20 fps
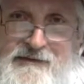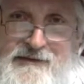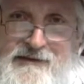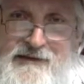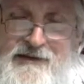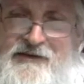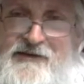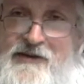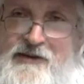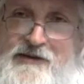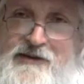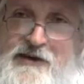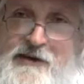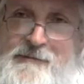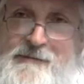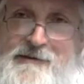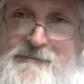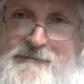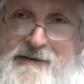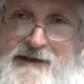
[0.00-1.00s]
Because they're
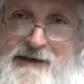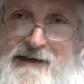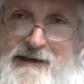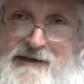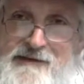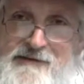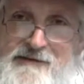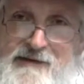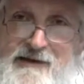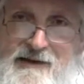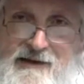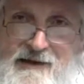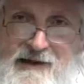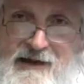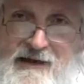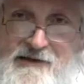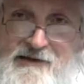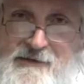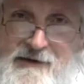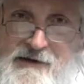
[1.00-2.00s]
human beings that are
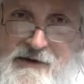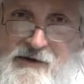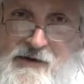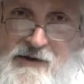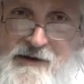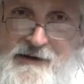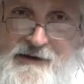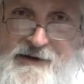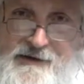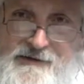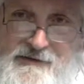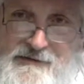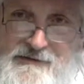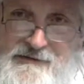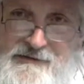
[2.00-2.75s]
allowed to record it